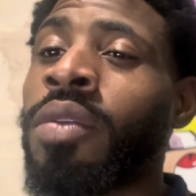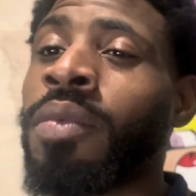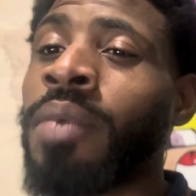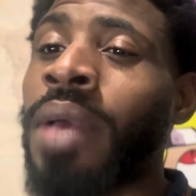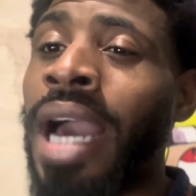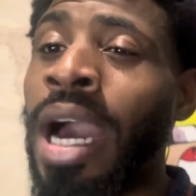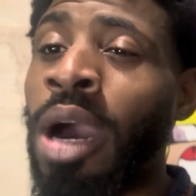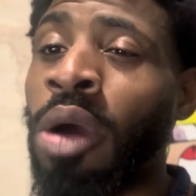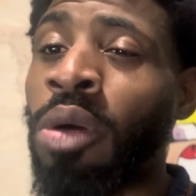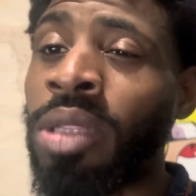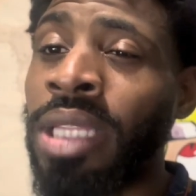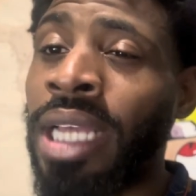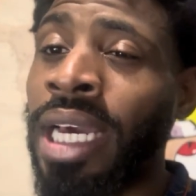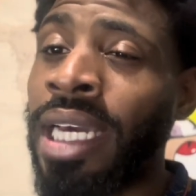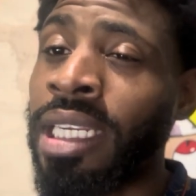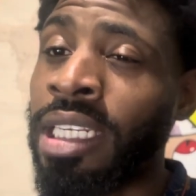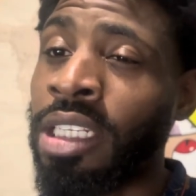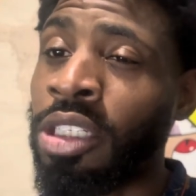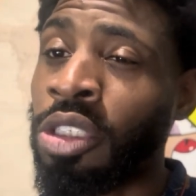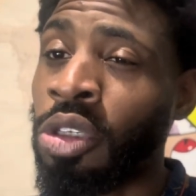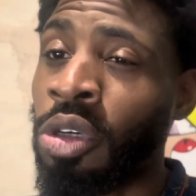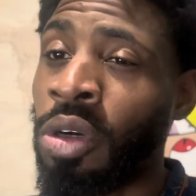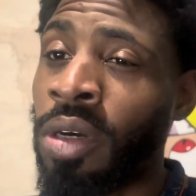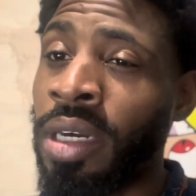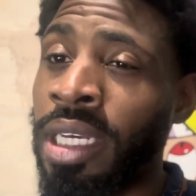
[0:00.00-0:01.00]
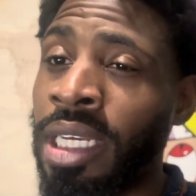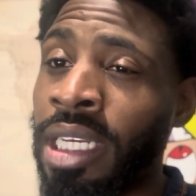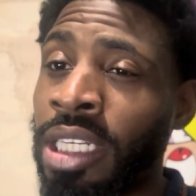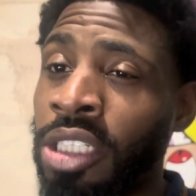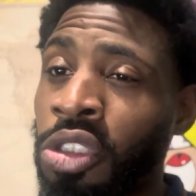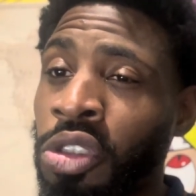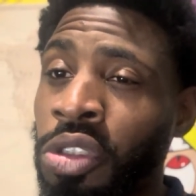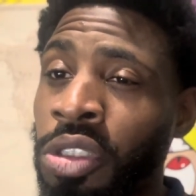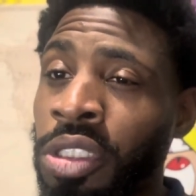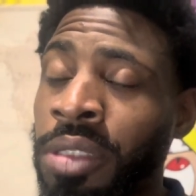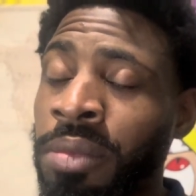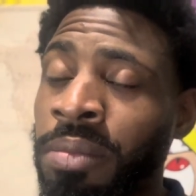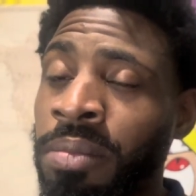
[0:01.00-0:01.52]
outlining your
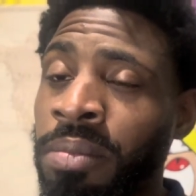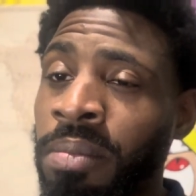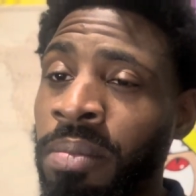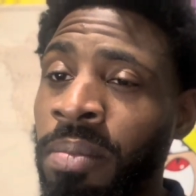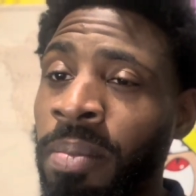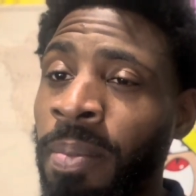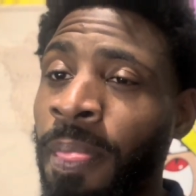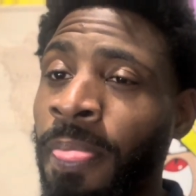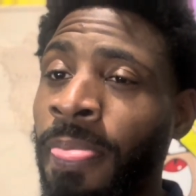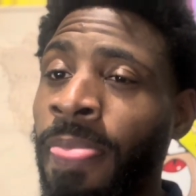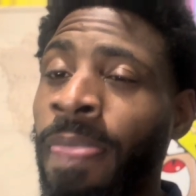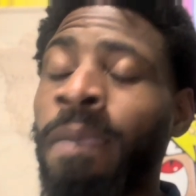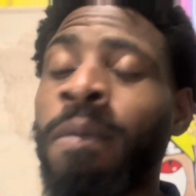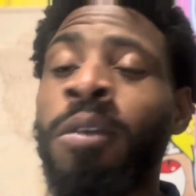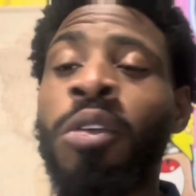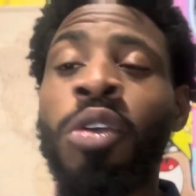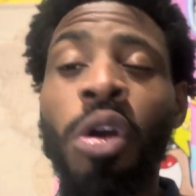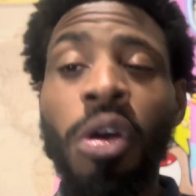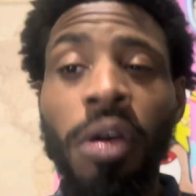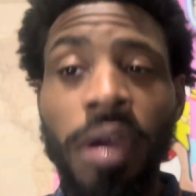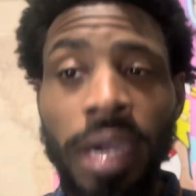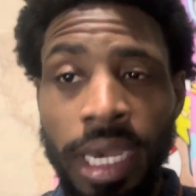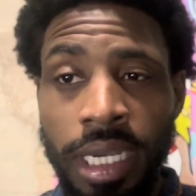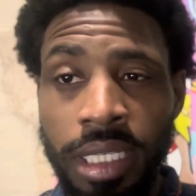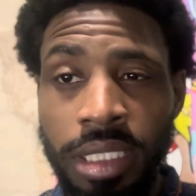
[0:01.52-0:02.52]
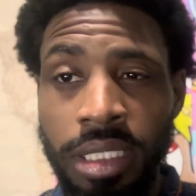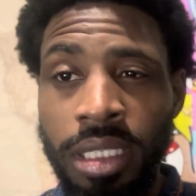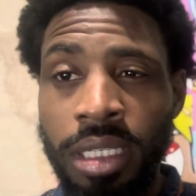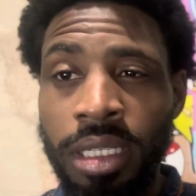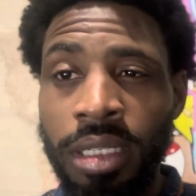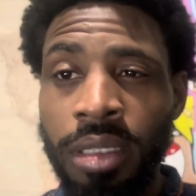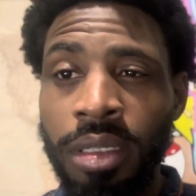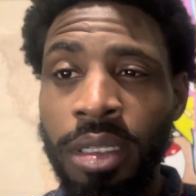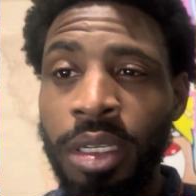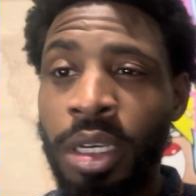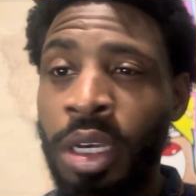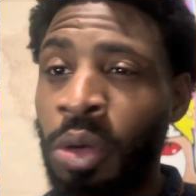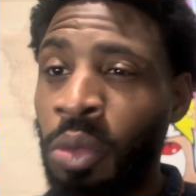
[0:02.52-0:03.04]
entry, your exit,
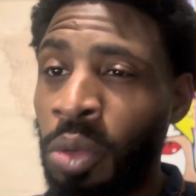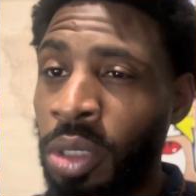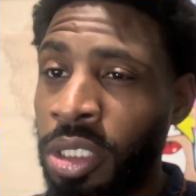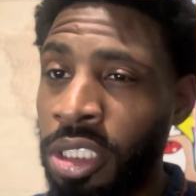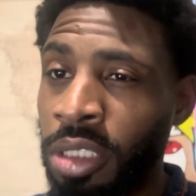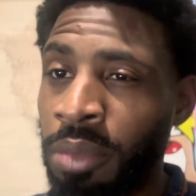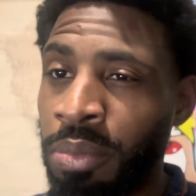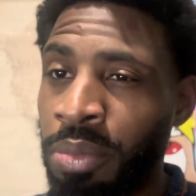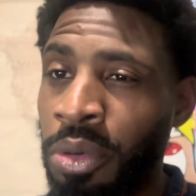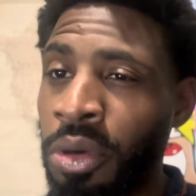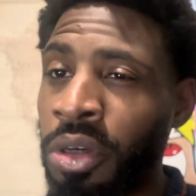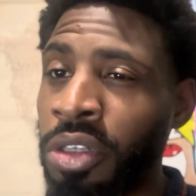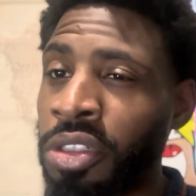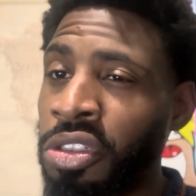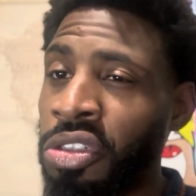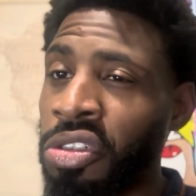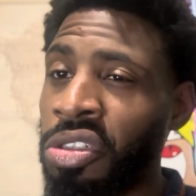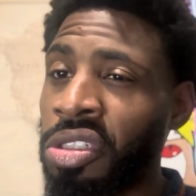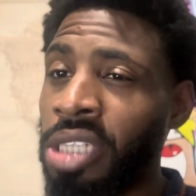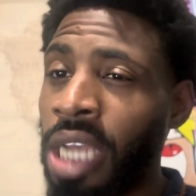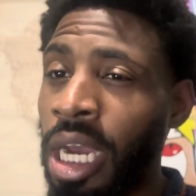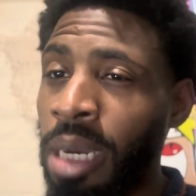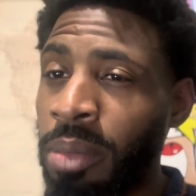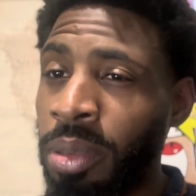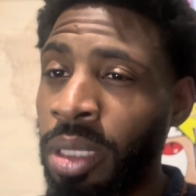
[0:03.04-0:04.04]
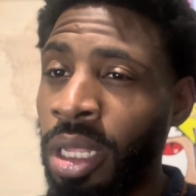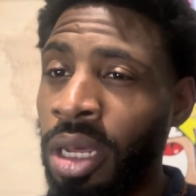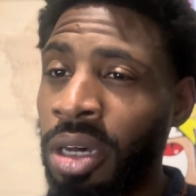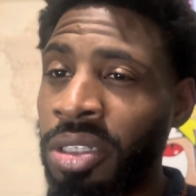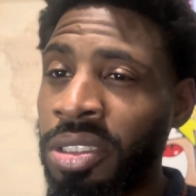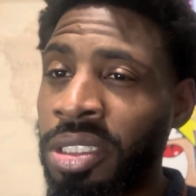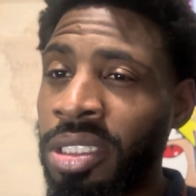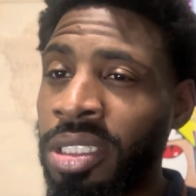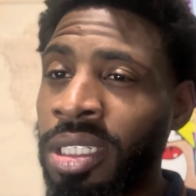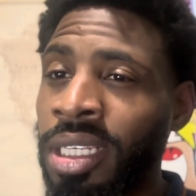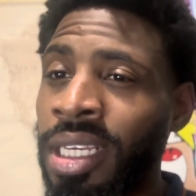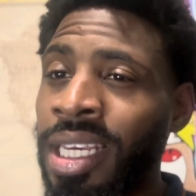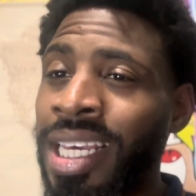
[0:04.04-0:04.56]
and what's supporting your stop
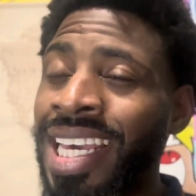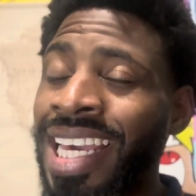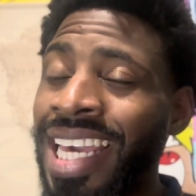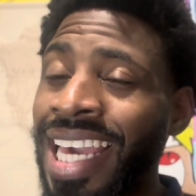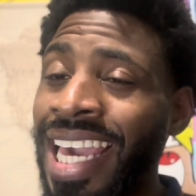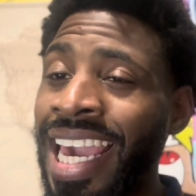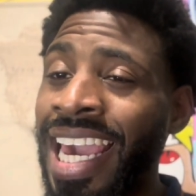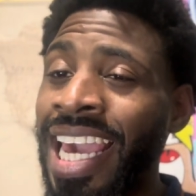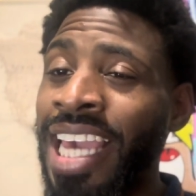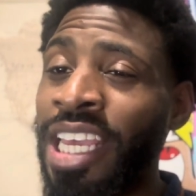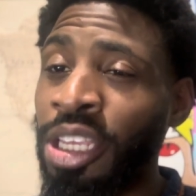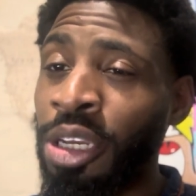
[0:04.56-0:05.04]
loss and